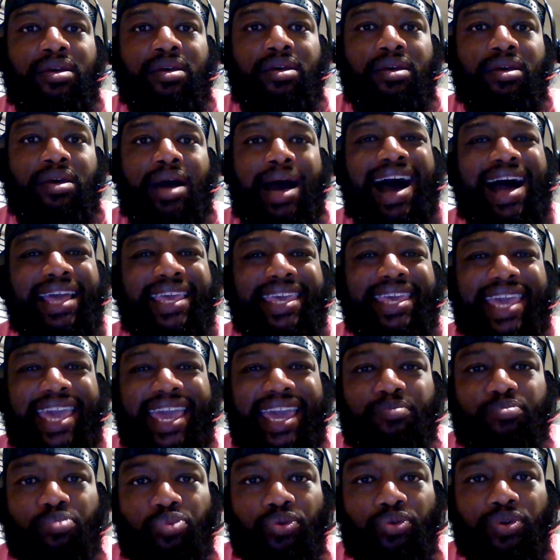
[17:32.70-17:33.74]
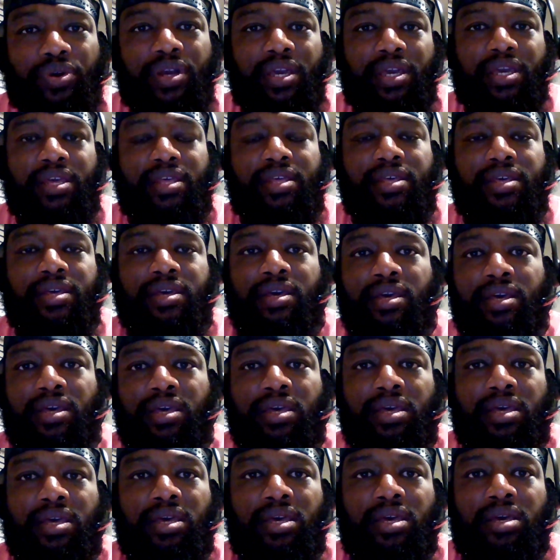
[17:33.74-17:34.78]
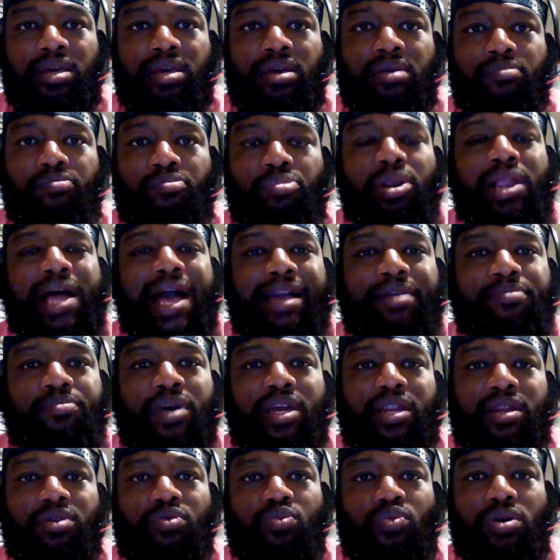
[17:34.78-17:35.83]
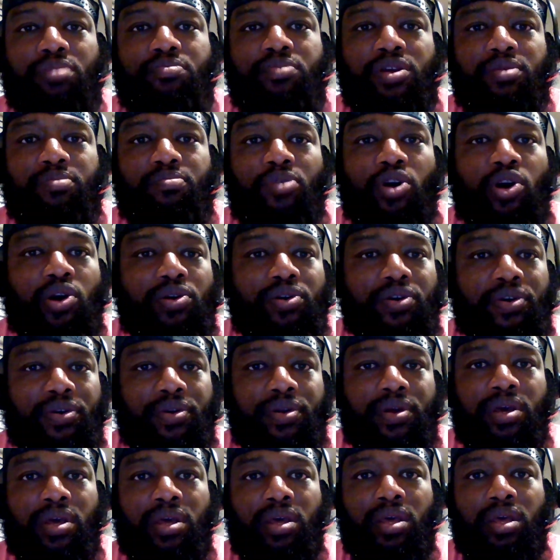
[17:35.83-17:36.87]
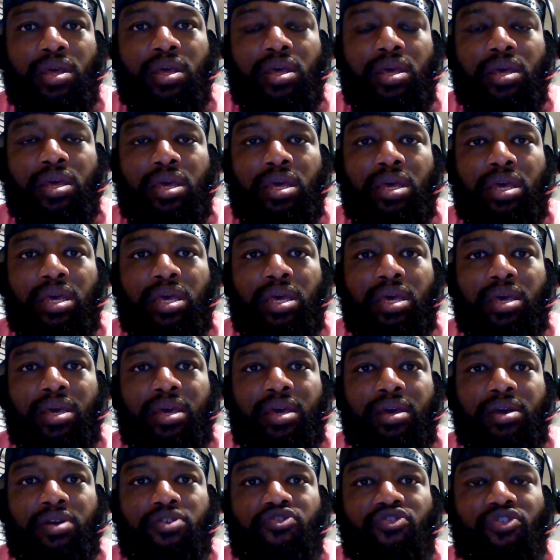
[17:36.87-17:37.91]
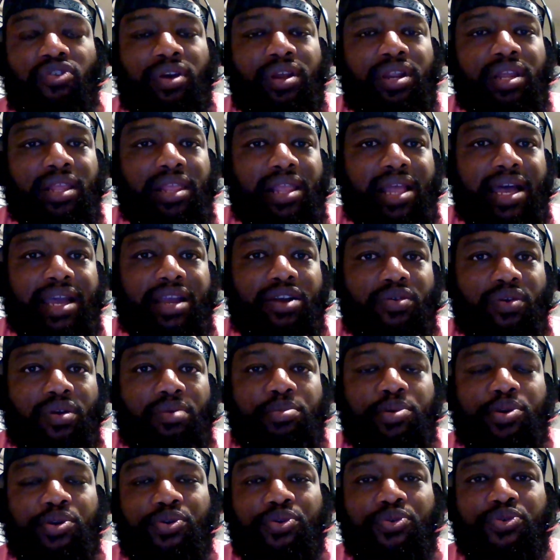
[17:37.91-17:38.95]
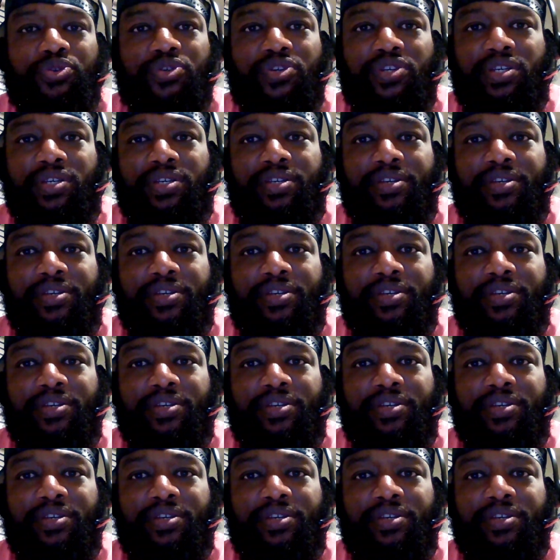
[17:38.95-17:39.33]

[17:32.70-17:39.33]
I can't breathe. Black men and women murdered, treated like criminals.